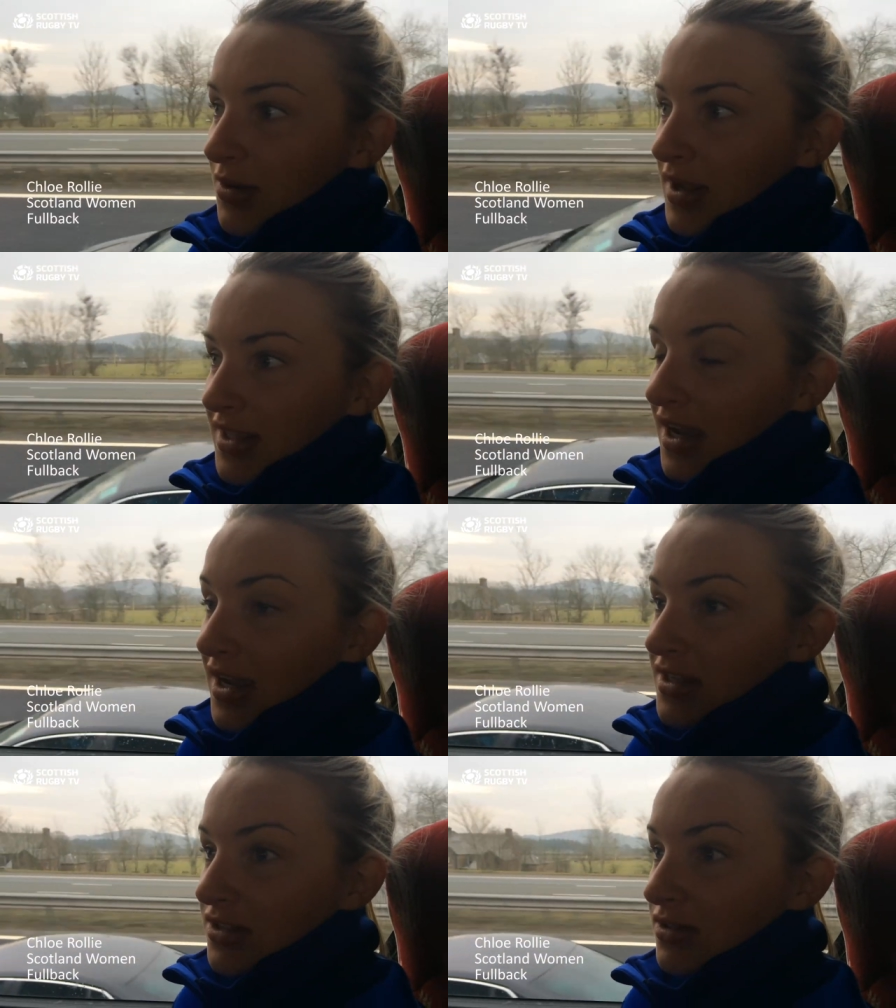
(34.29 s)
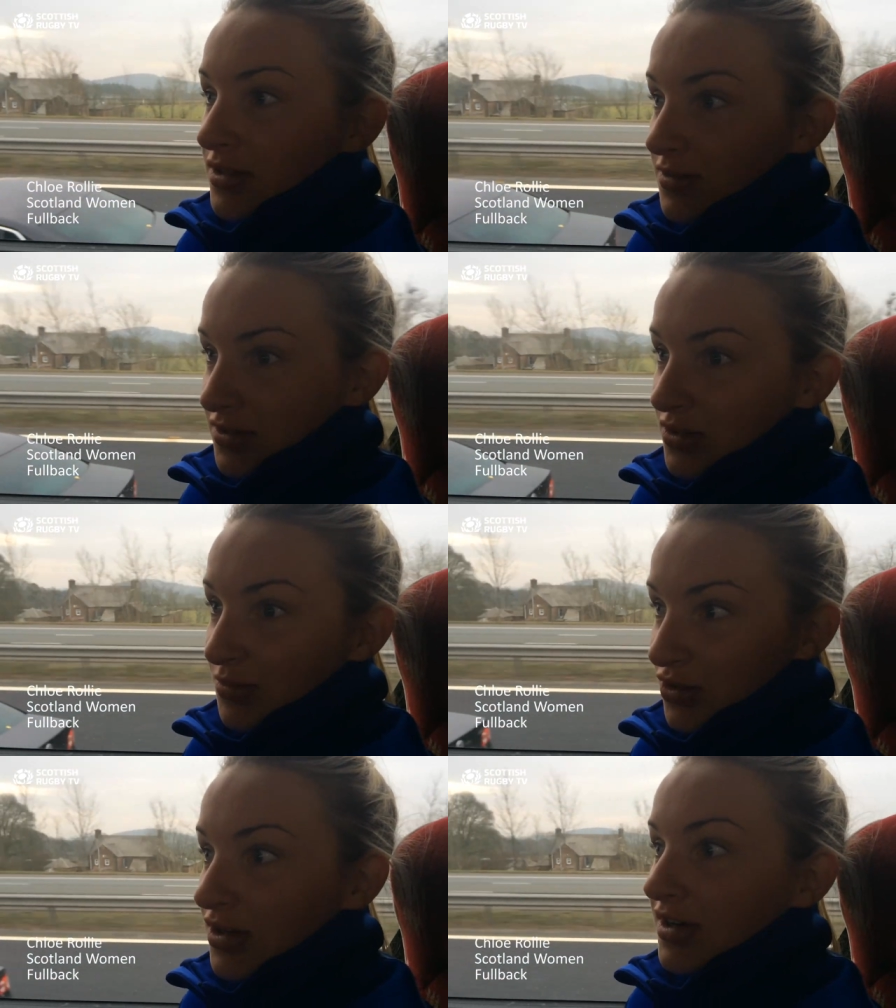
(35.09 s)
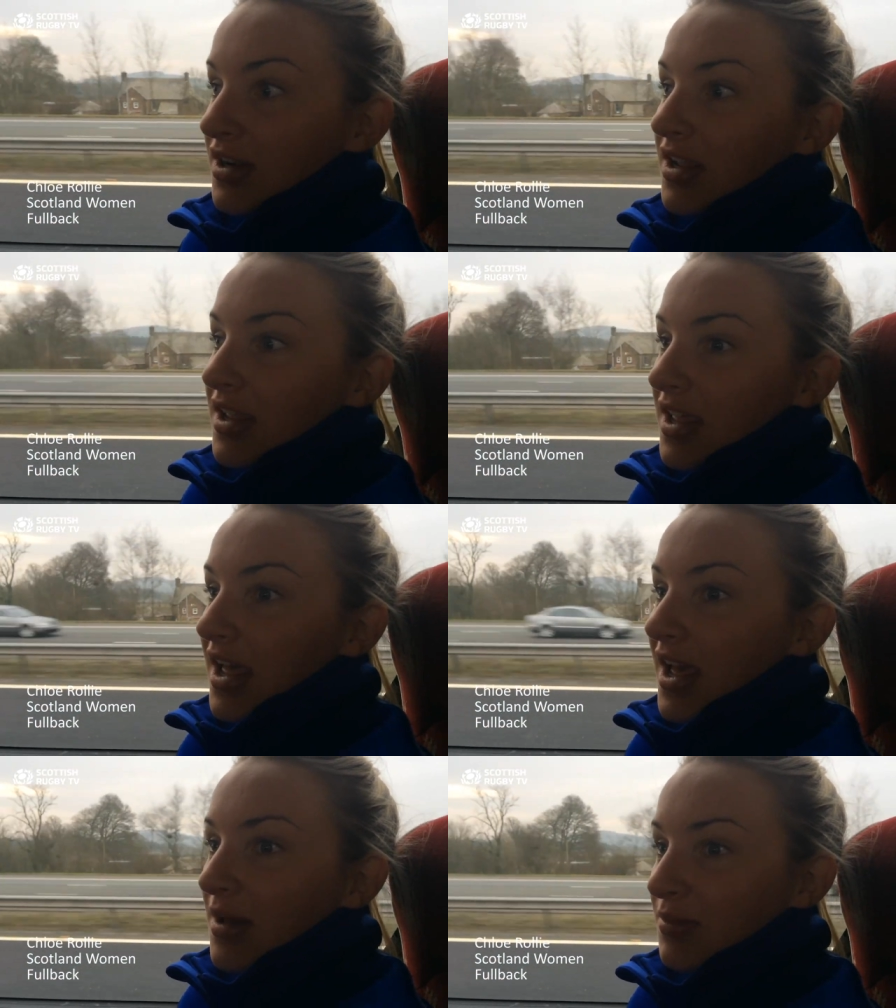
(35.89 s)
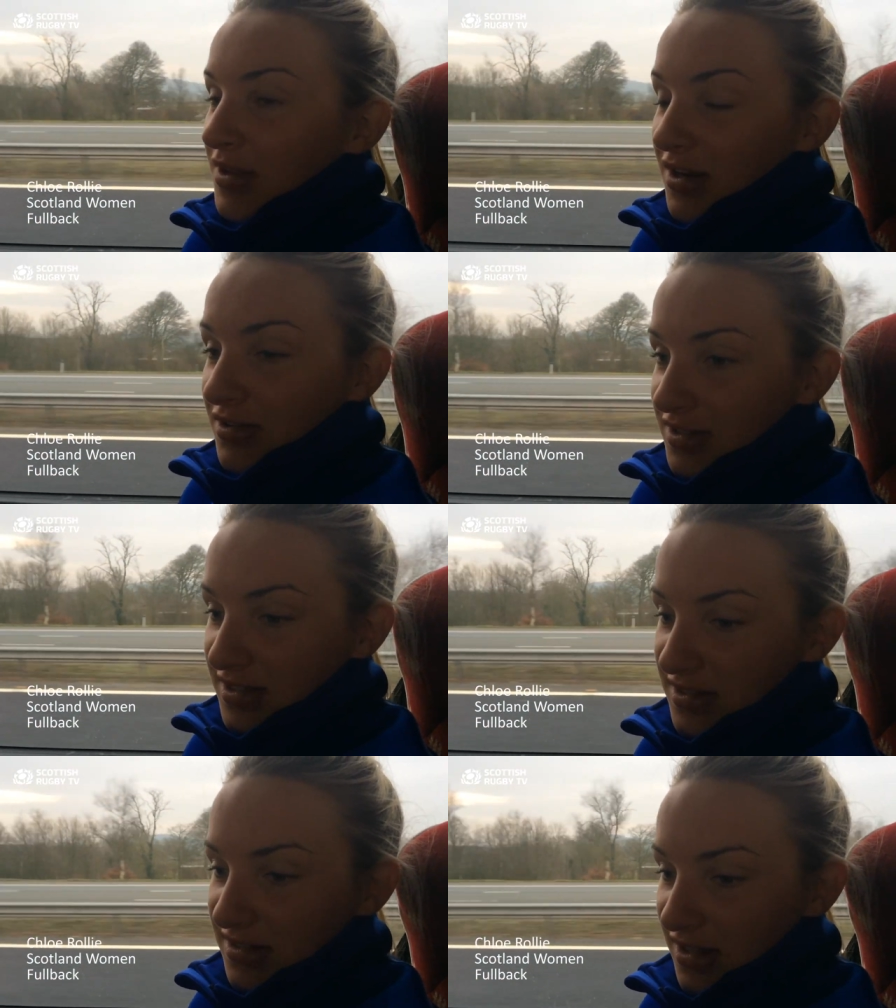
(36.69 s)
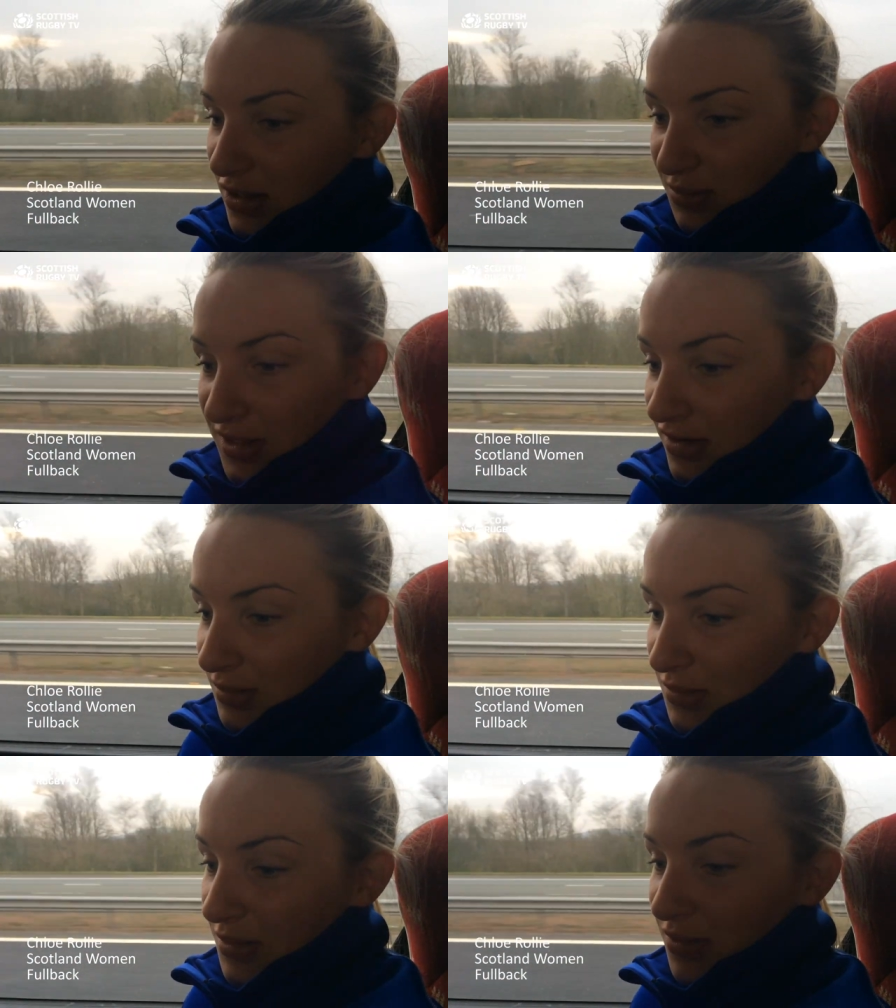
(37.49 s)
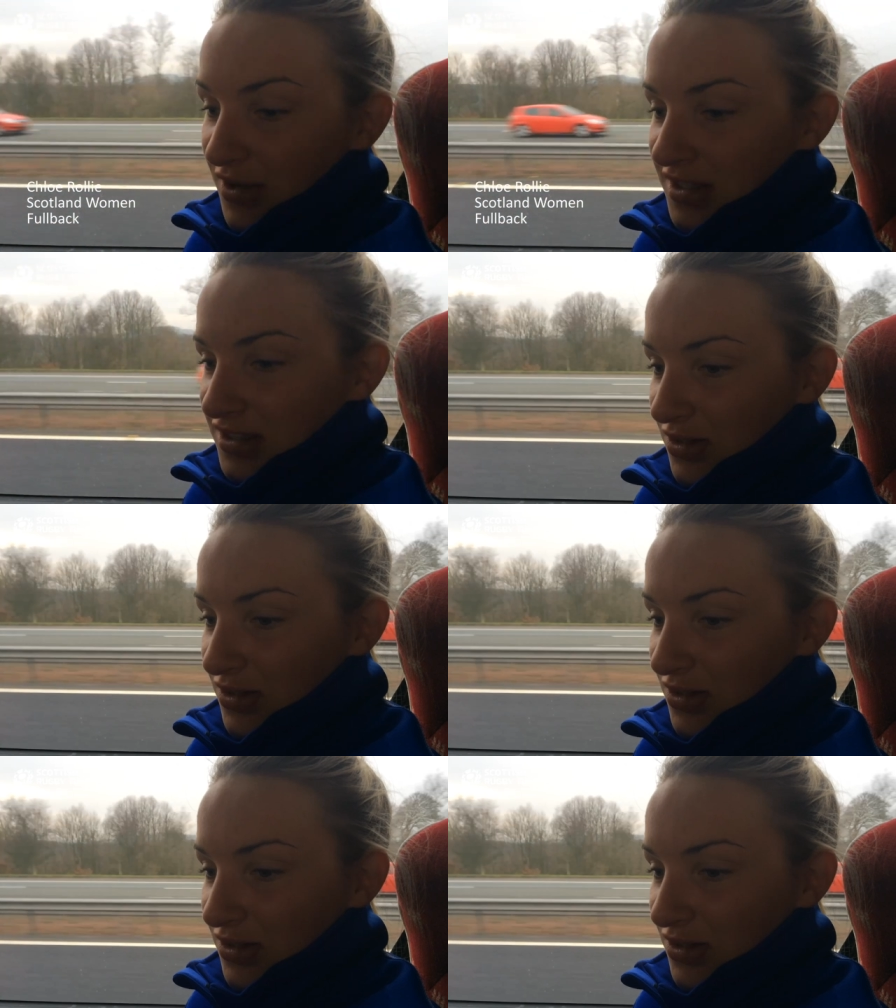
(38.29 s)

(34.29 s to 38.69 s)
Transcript: When I went to high school, there was no more girls that could play rugby with the boys,